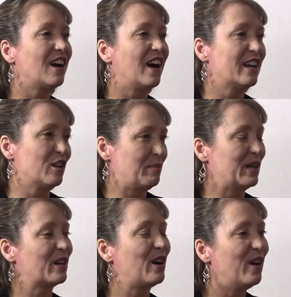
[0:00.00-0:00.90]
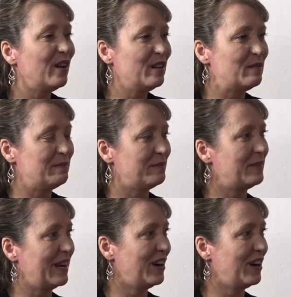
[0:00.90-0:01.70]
God had put a call on my